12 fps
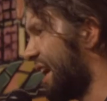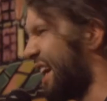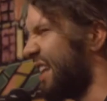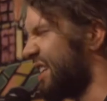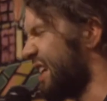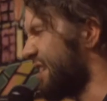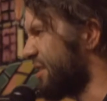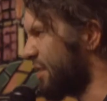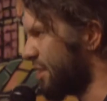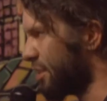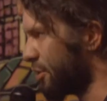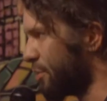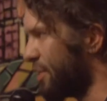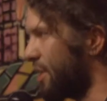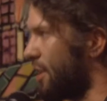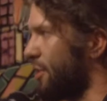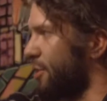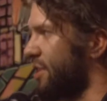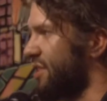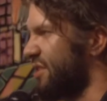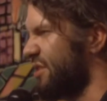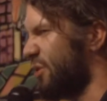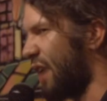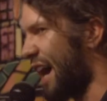and it takes a little bit longer because
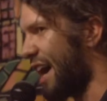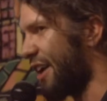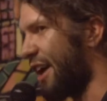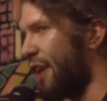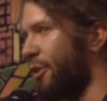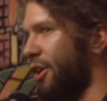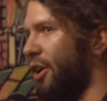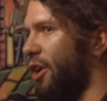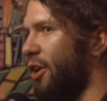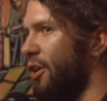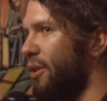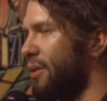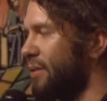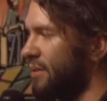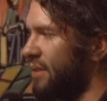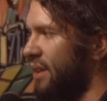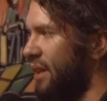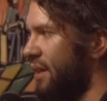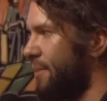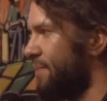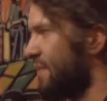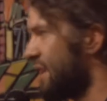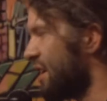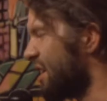it's a little higher alcohol.
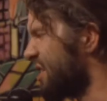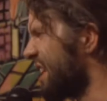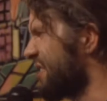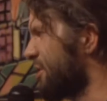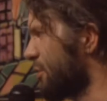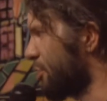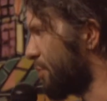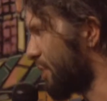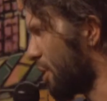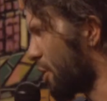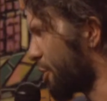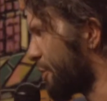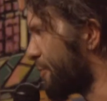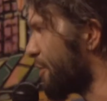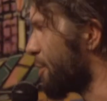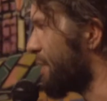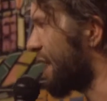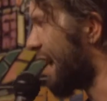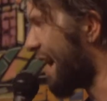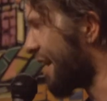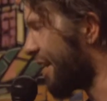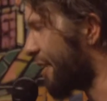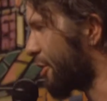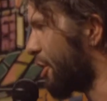You know, it takes a little bit longer to ferment a
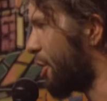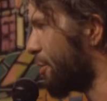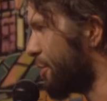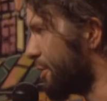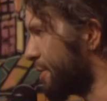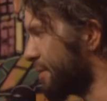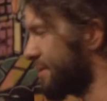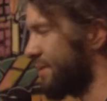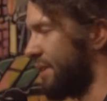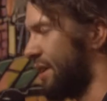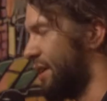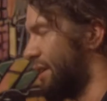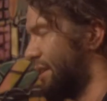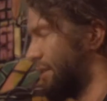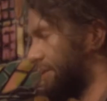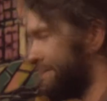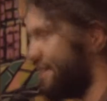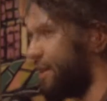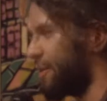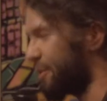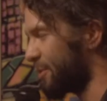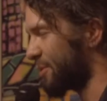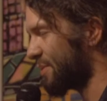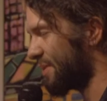higher alcohol beer. Uh, you know, of
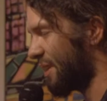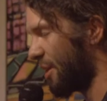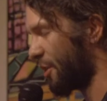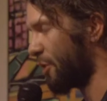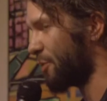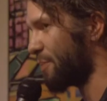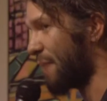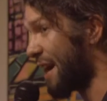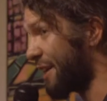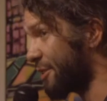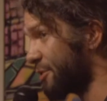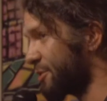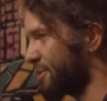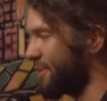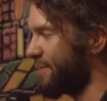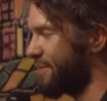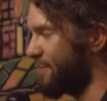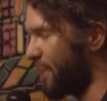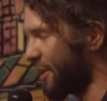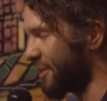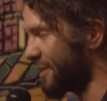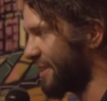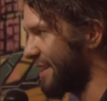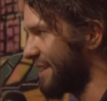course, our old Myers
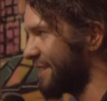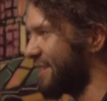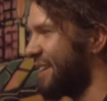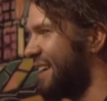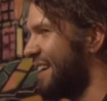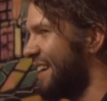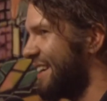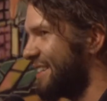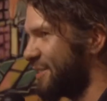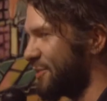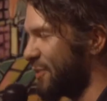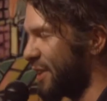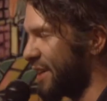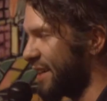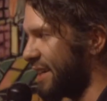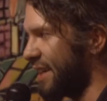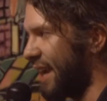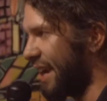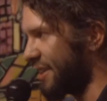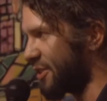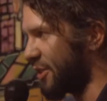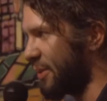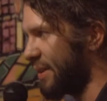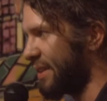bottling line is very
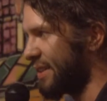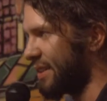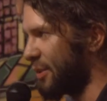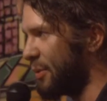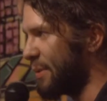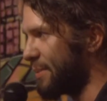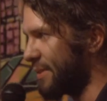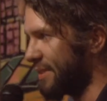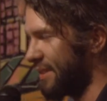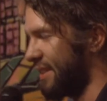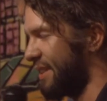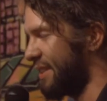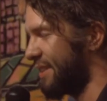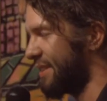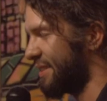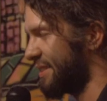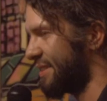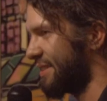antiquated equipment. It uh,